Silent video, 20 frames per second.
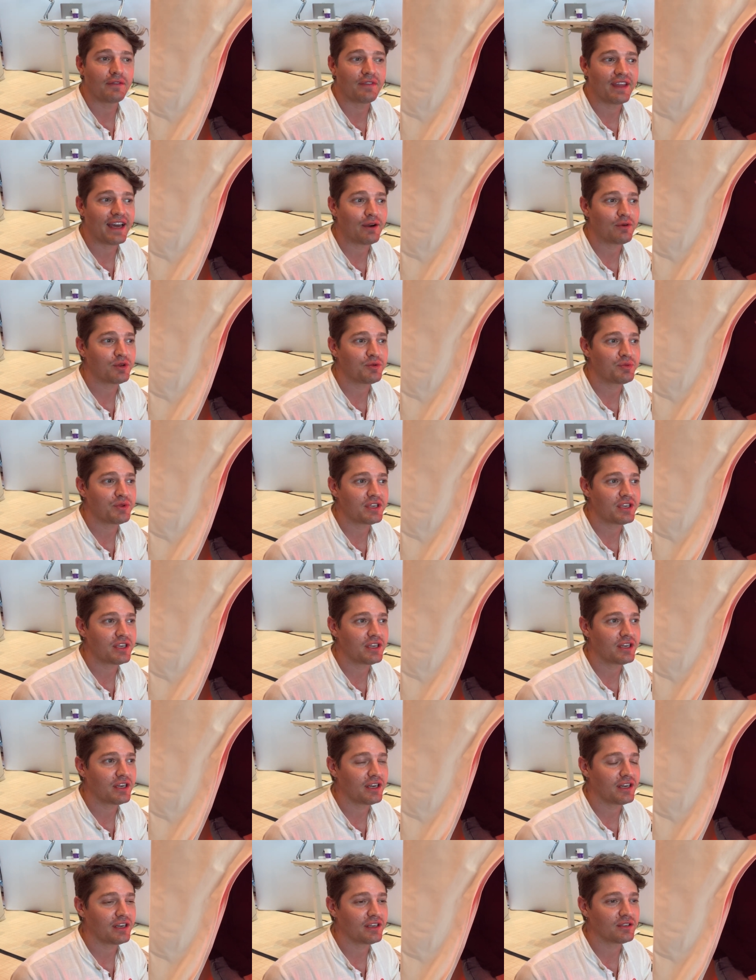That would
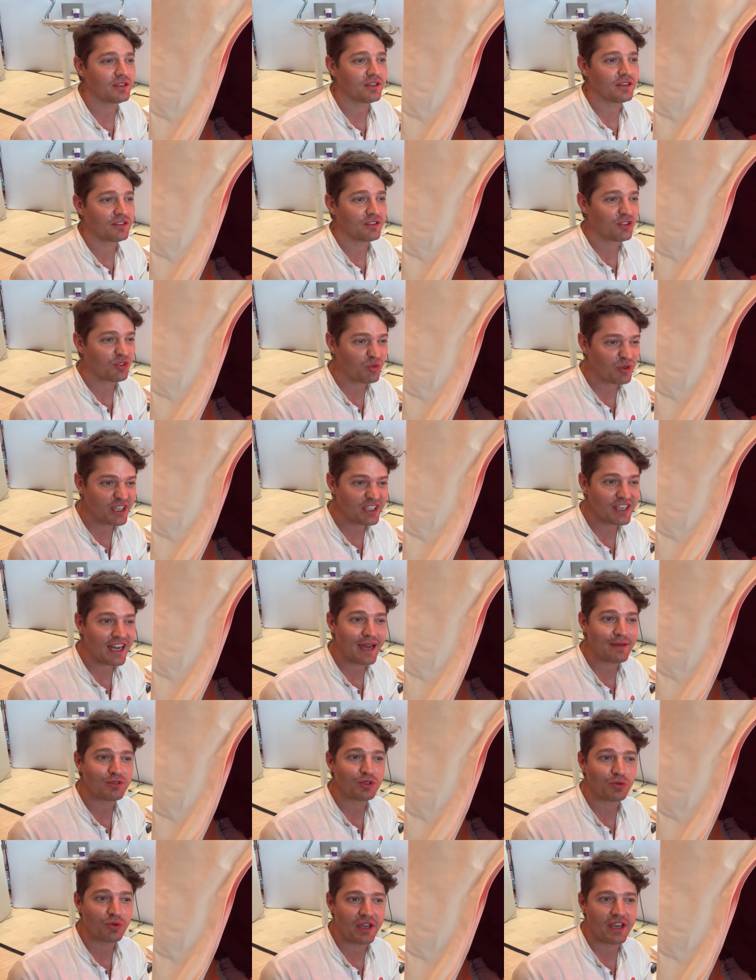be 3
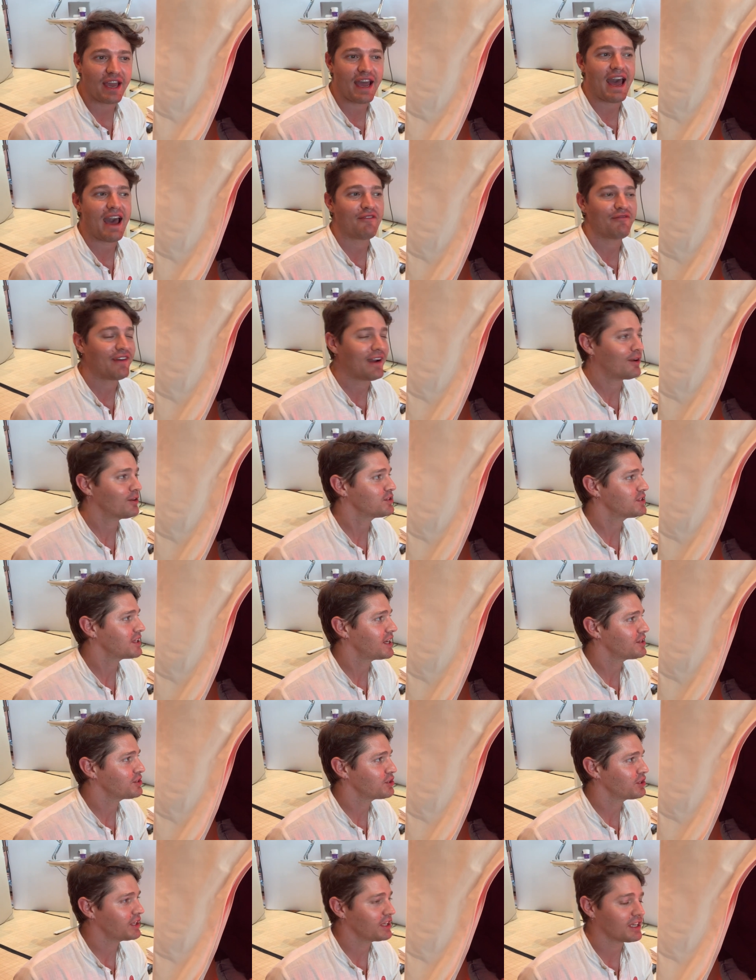times a week, half-hour
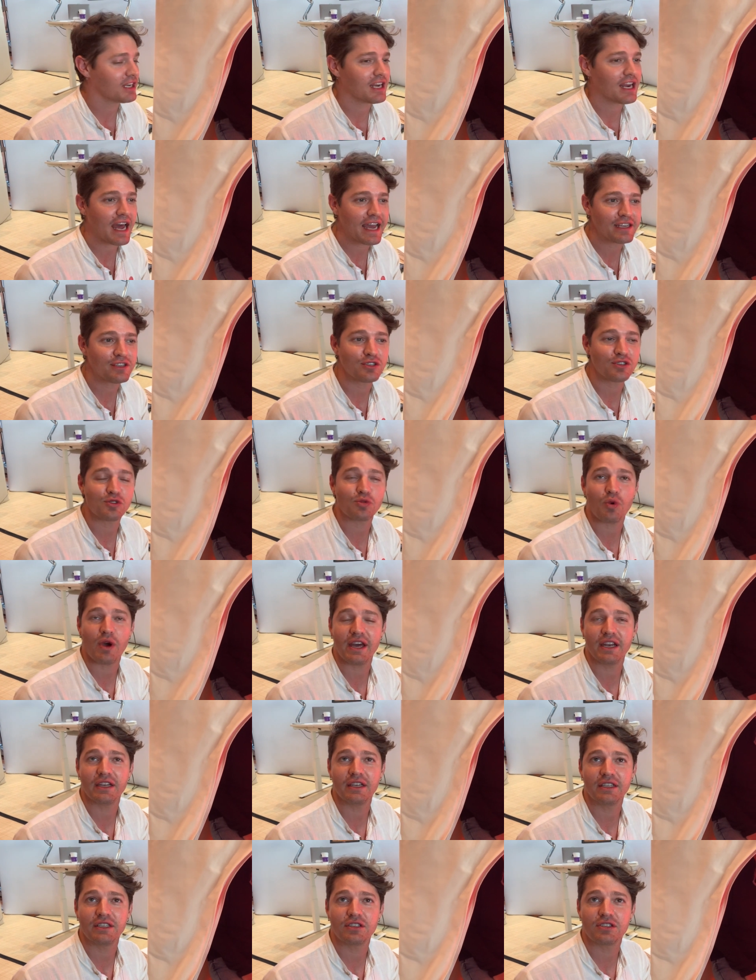session. Getting a nice
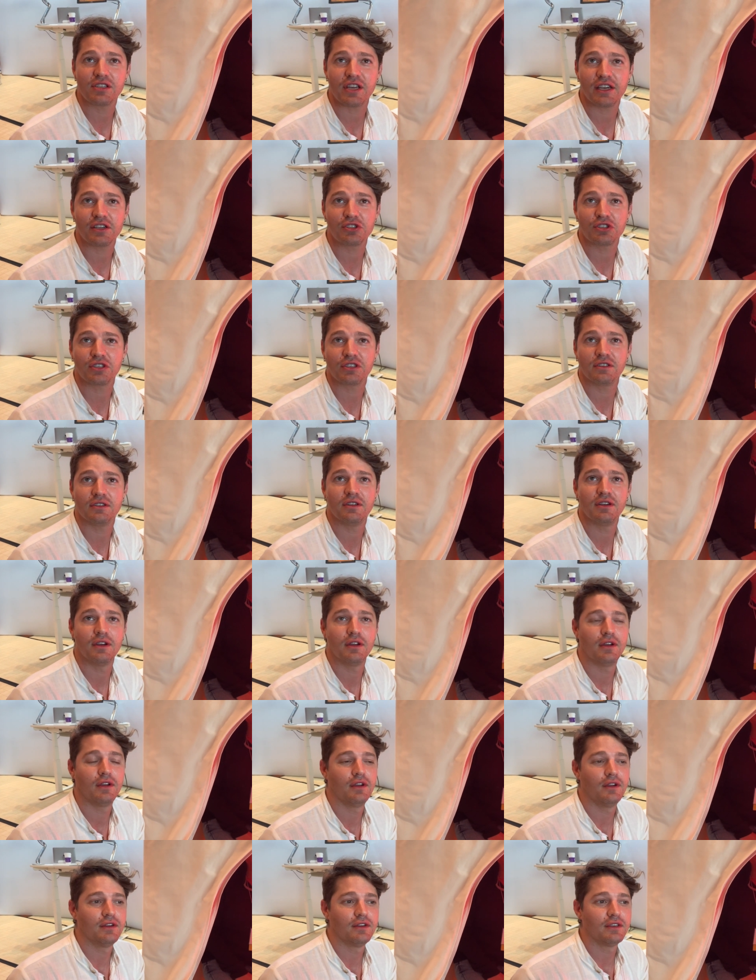sweat in each session
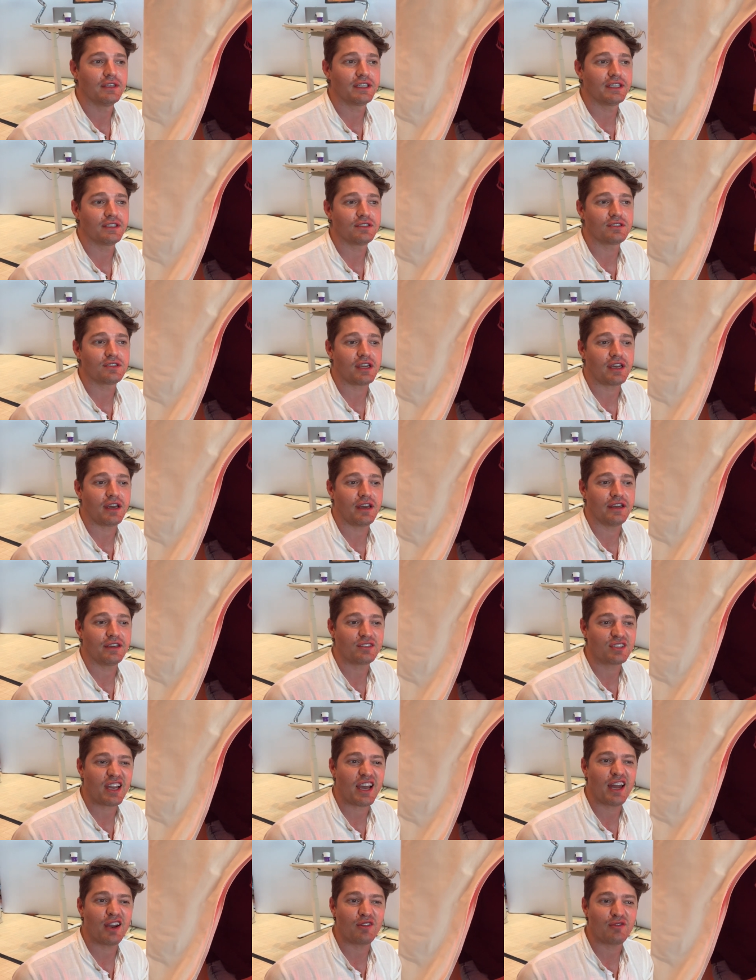is
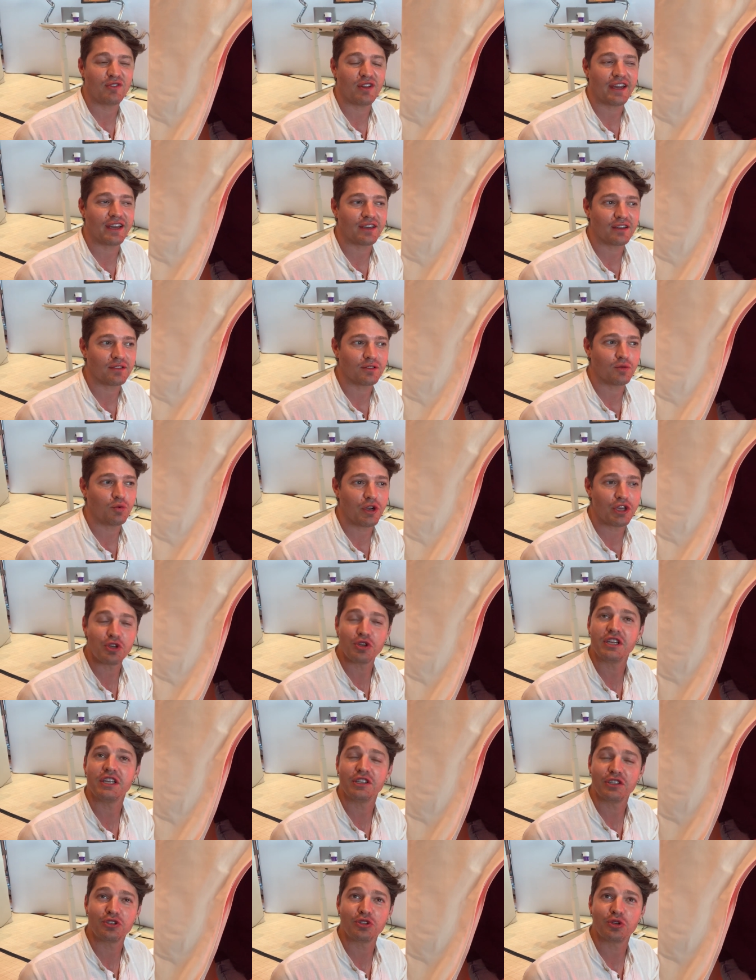kind of like what you
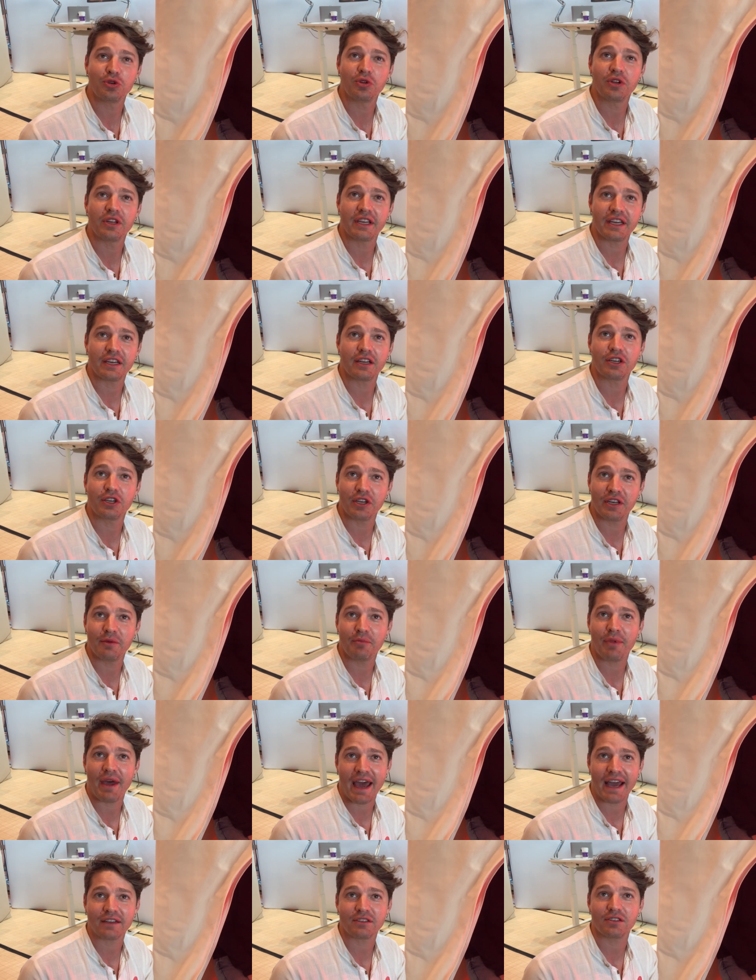need to do to get a good
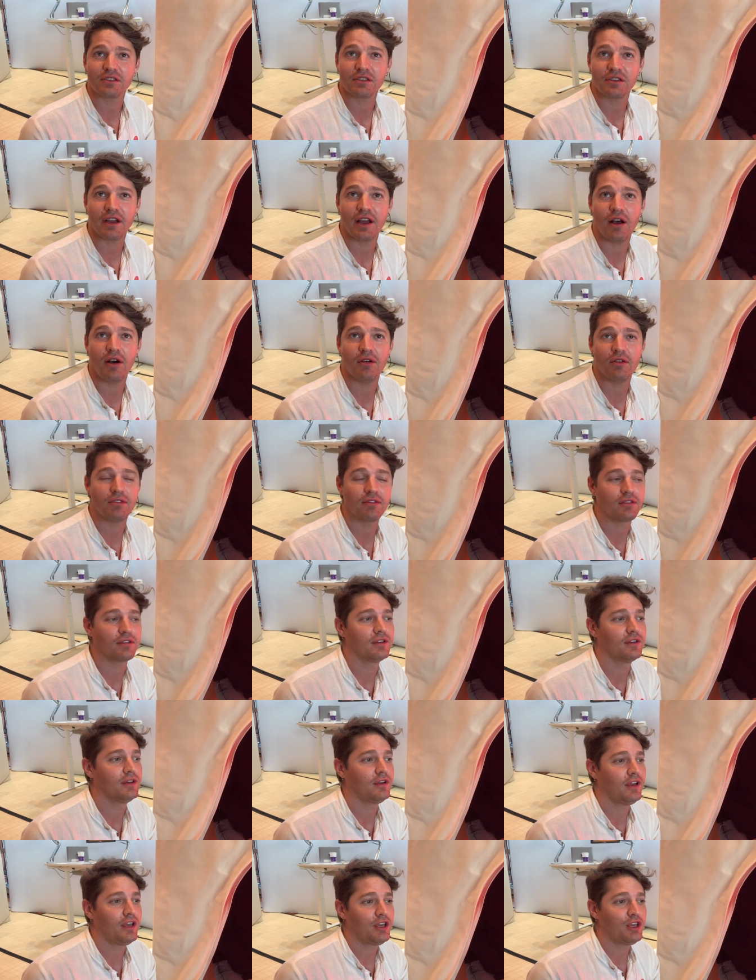impact on your health.
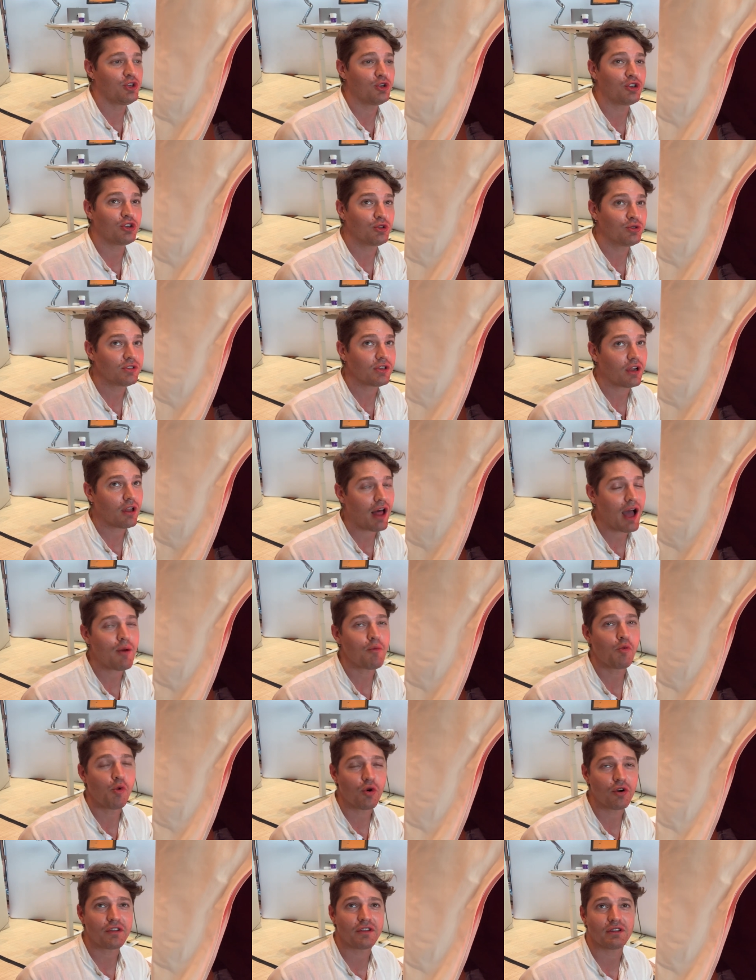You can use it a lot
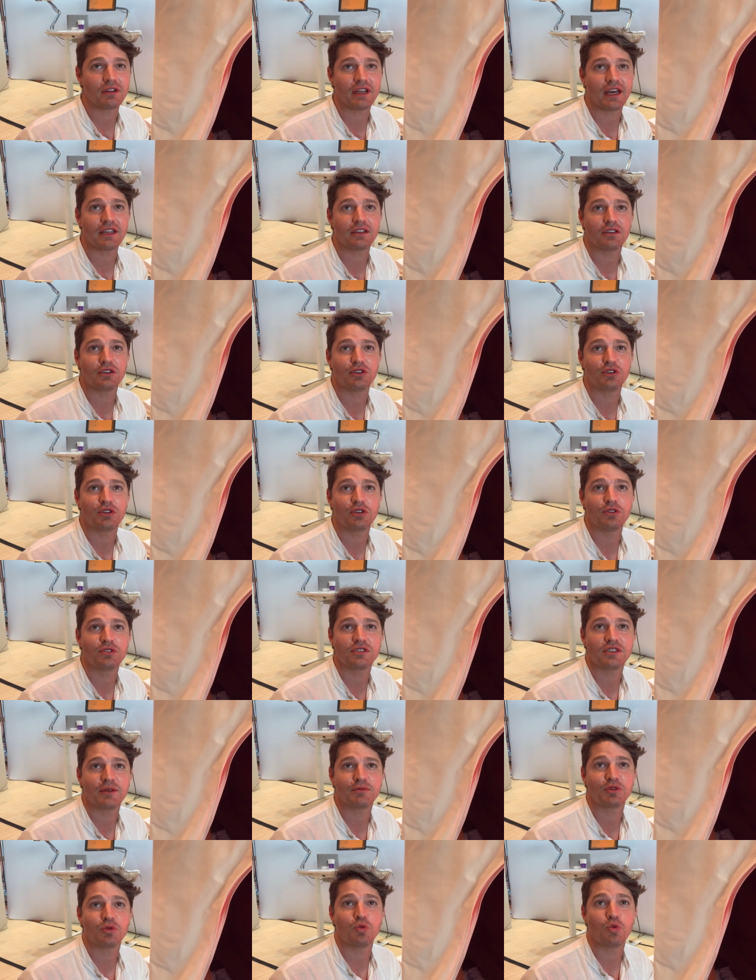more than that, though. You can use
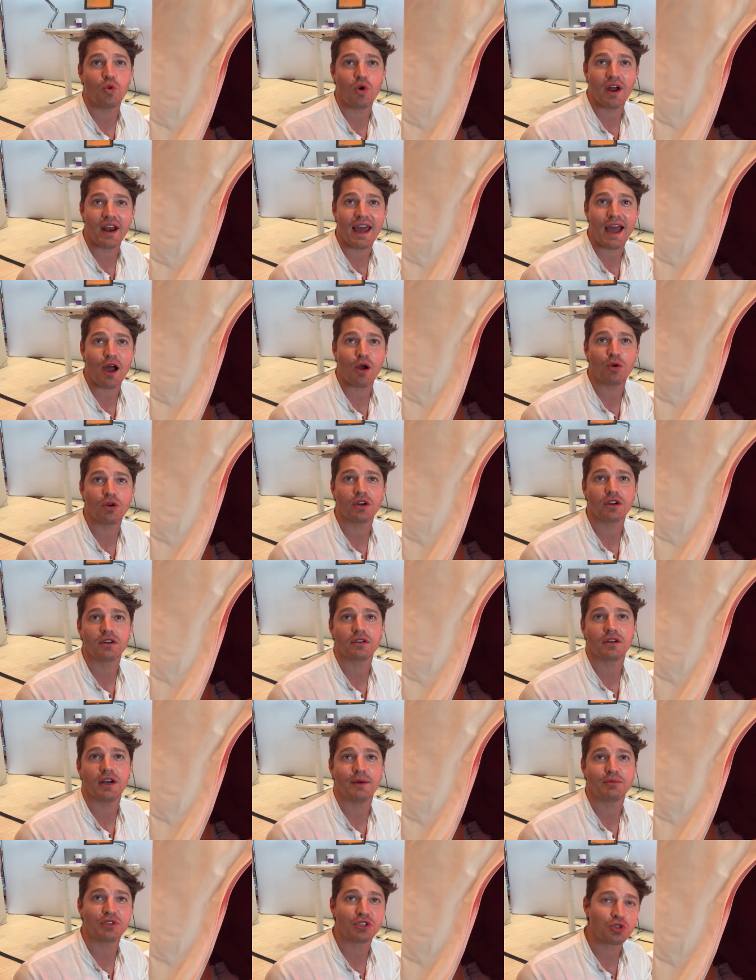it up to 1 hour,
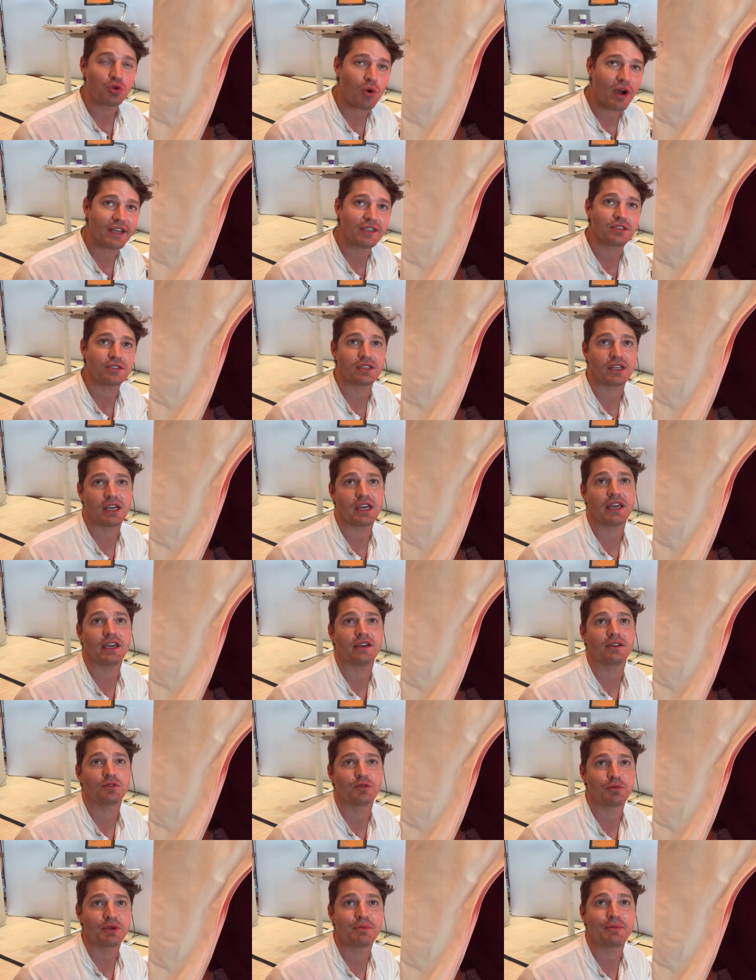up to twice a day
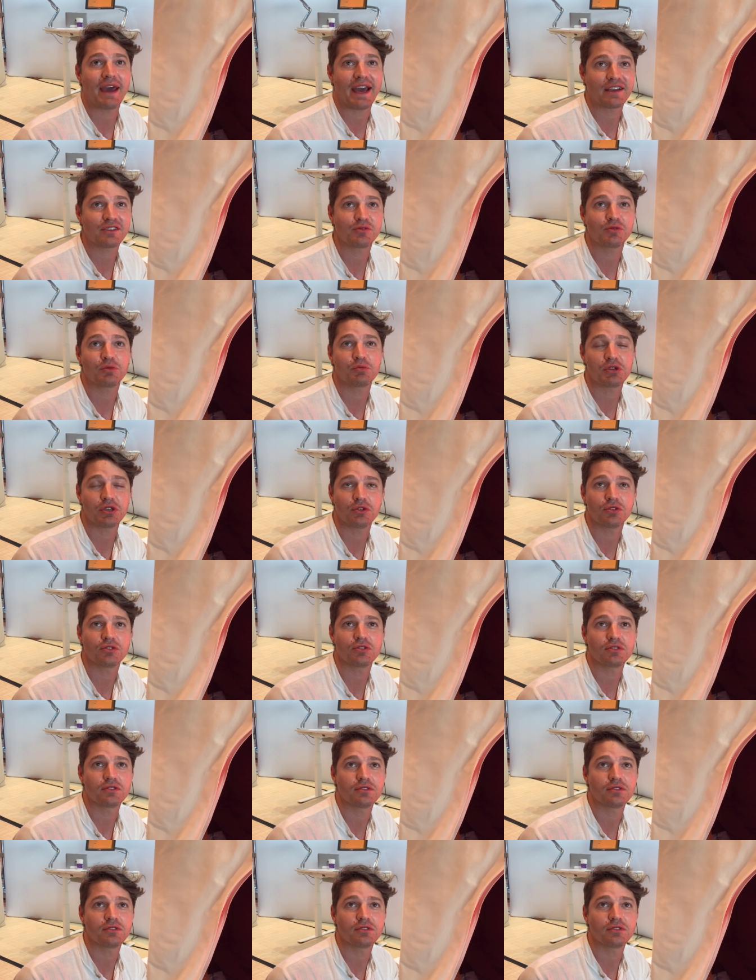would be maximum use.